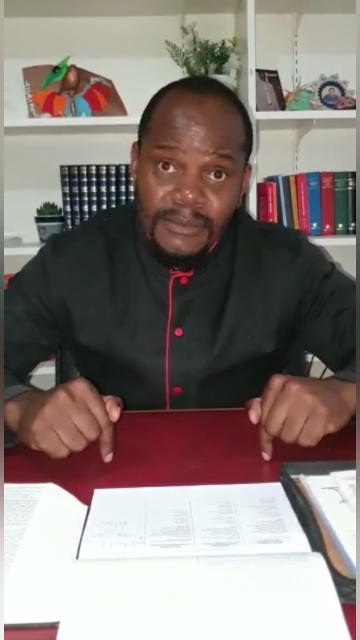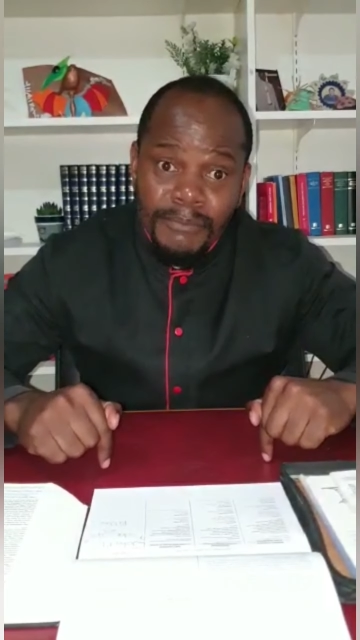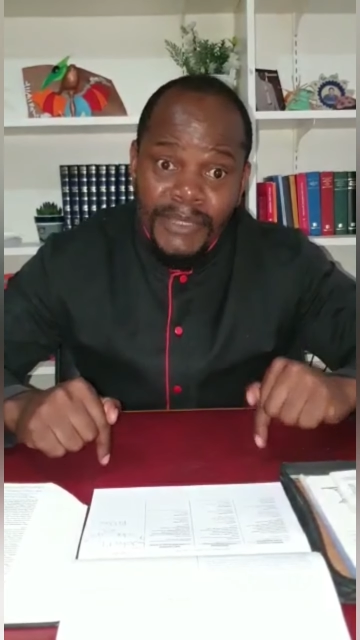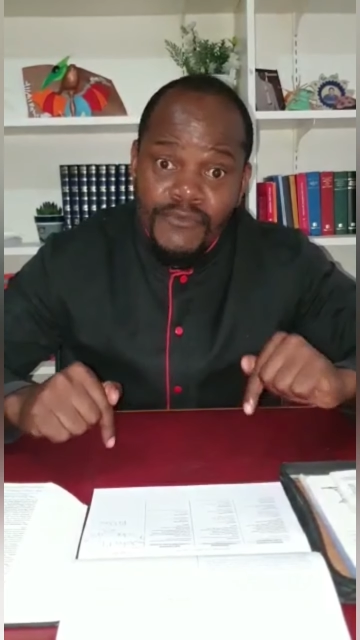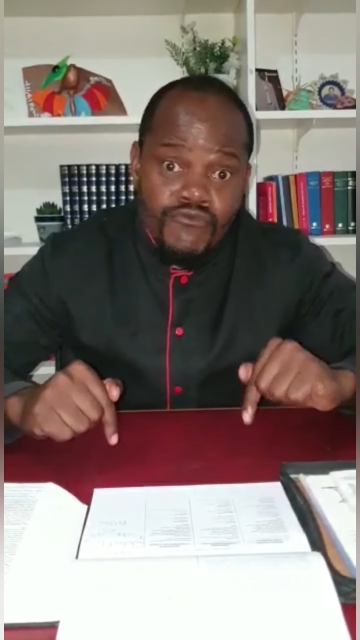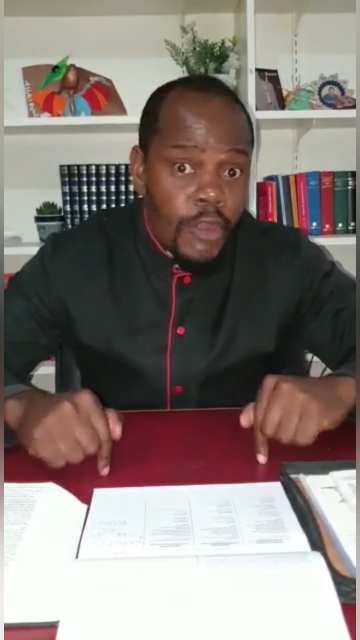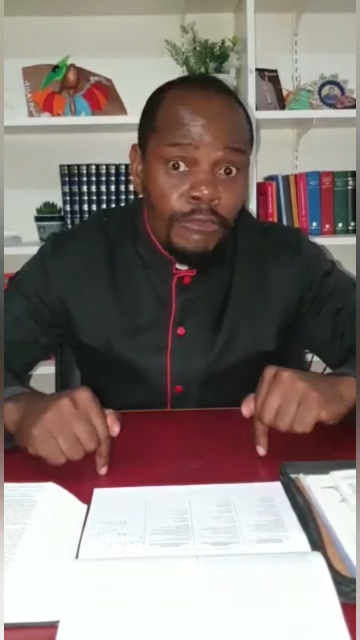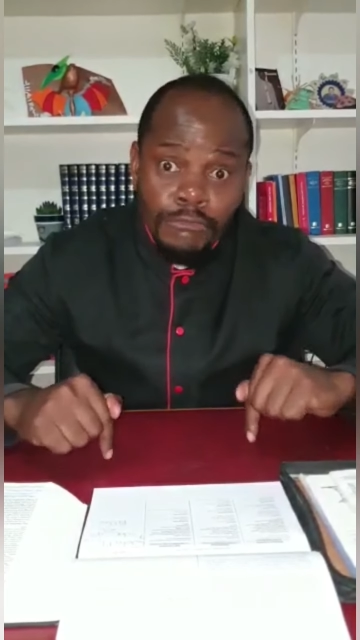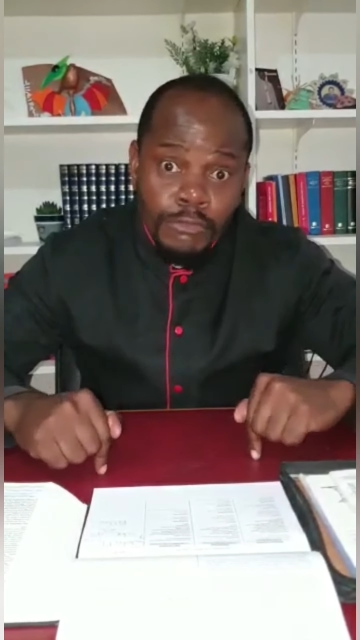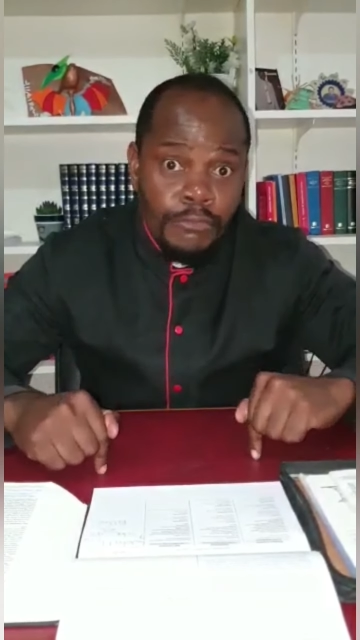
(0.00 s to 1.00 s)
by the
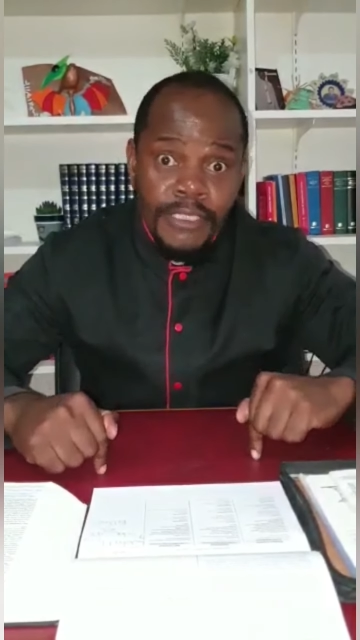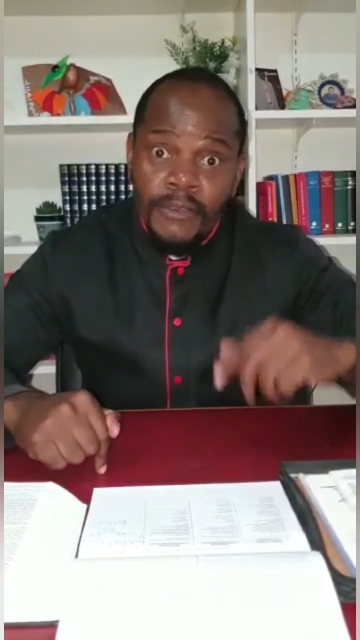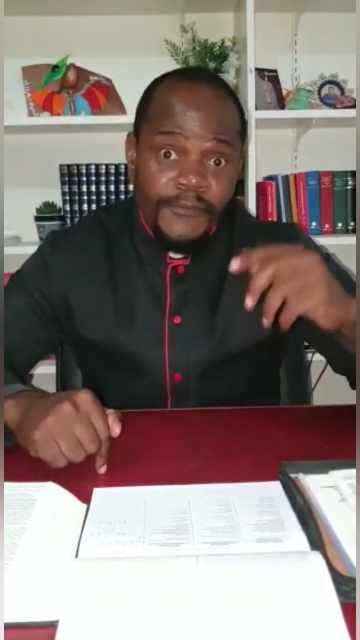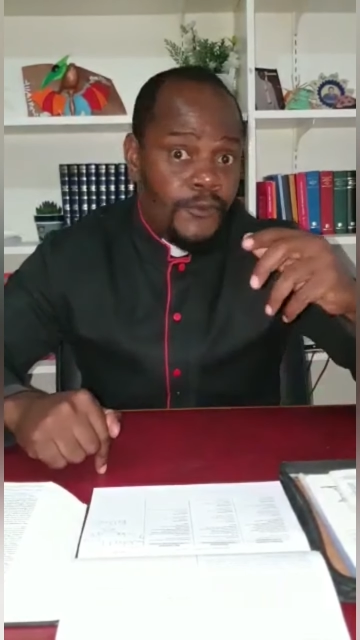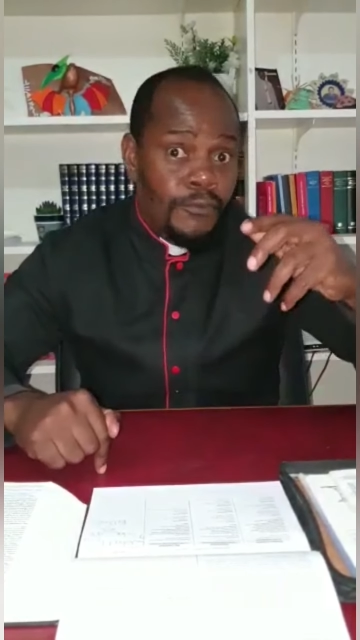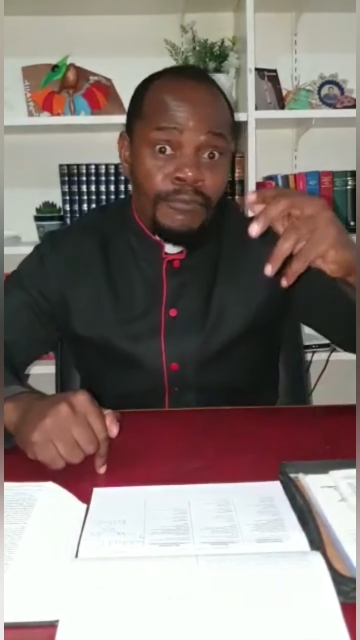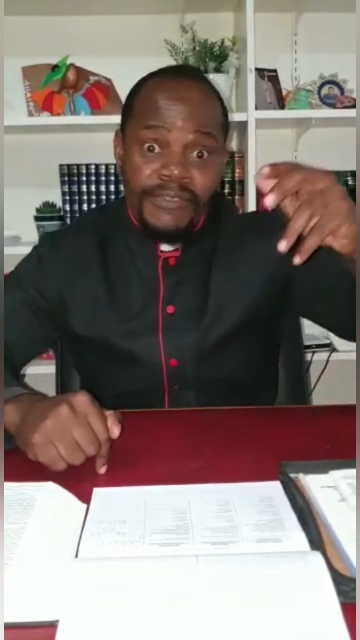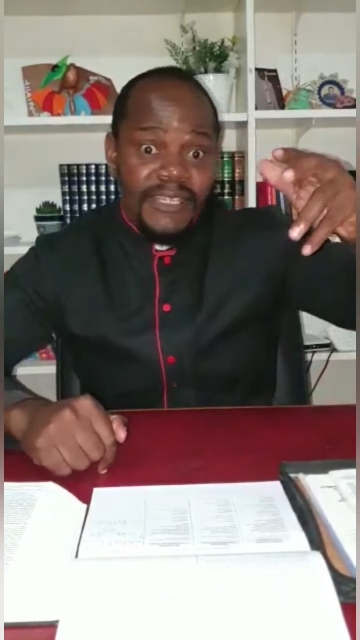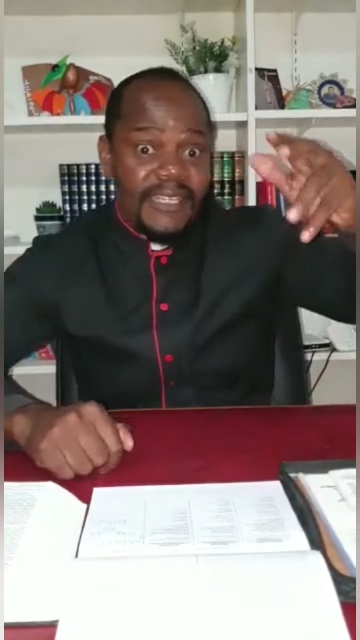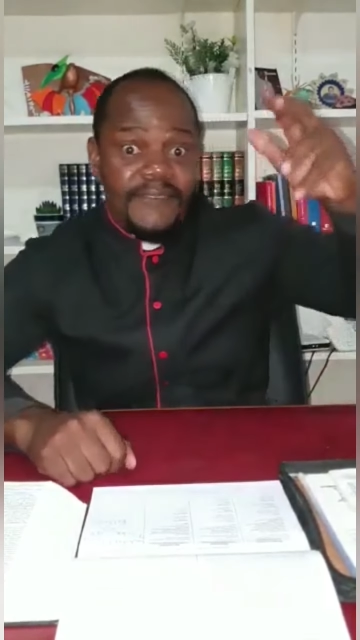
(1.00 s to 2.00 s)
wrongdoing of 2,
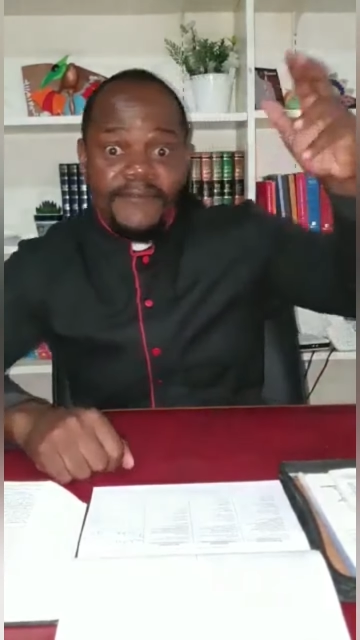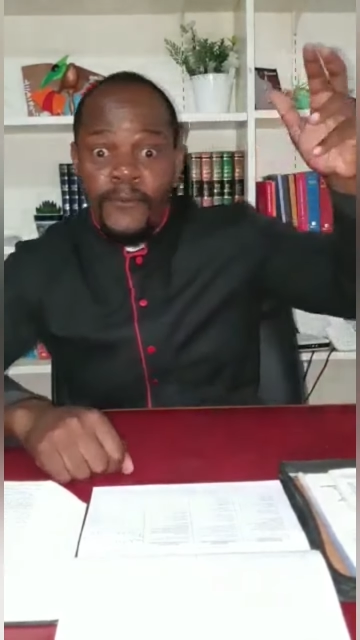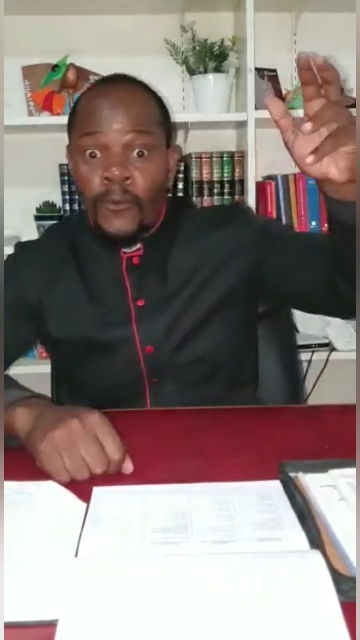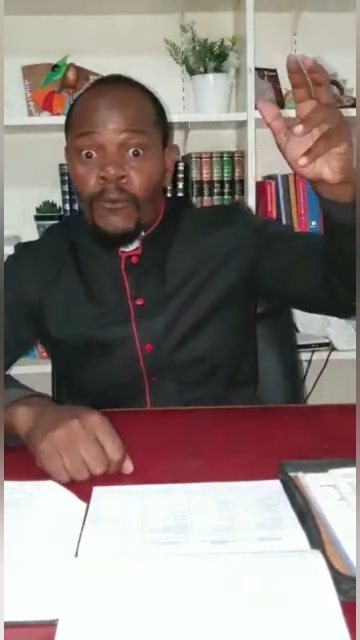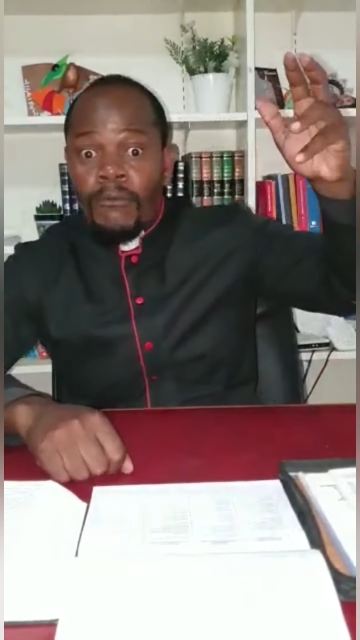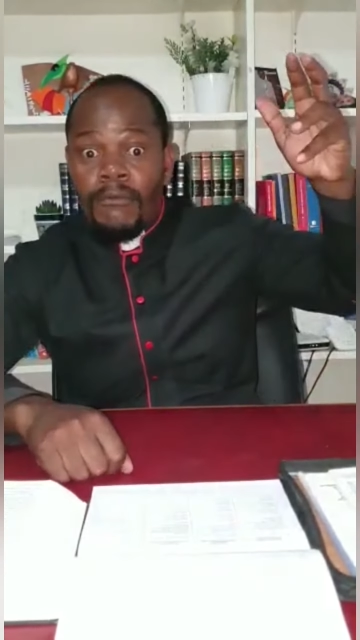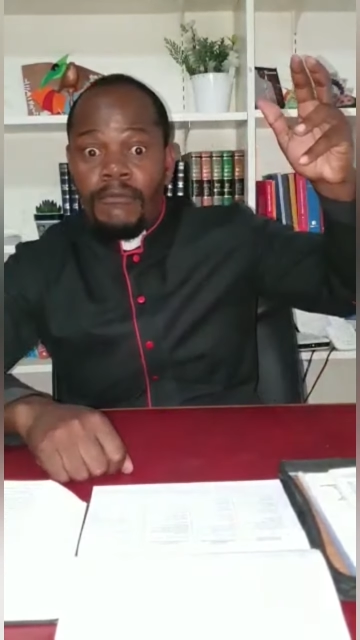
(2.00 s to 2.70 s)
3, 4